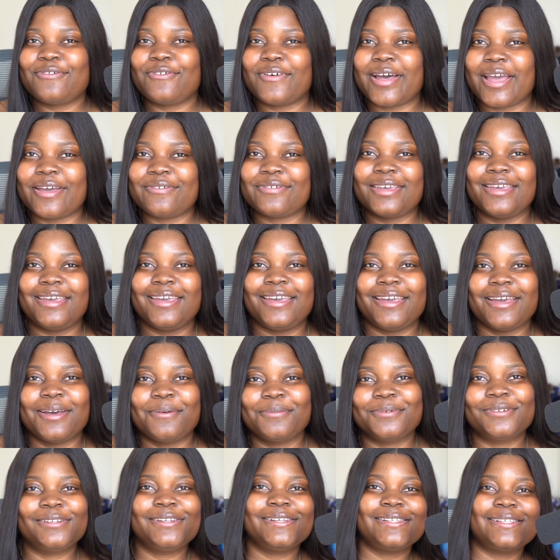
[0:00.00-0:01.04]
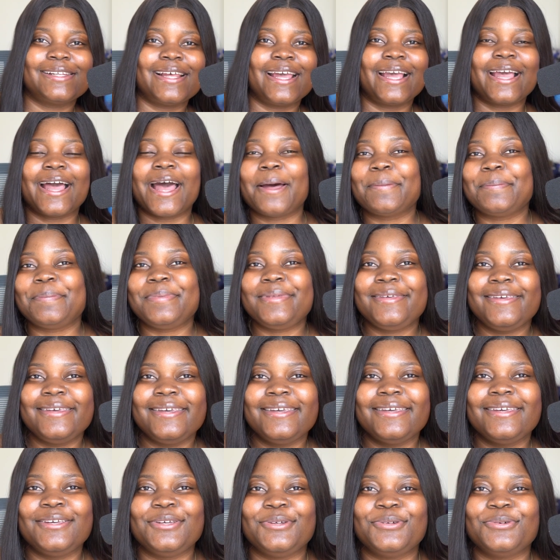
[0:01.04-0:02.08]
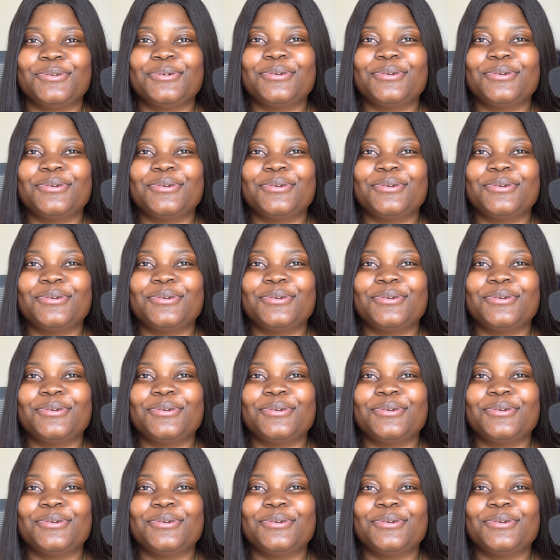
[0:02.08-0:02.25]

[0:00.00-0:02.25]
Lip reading: 5K, I'm always like happy,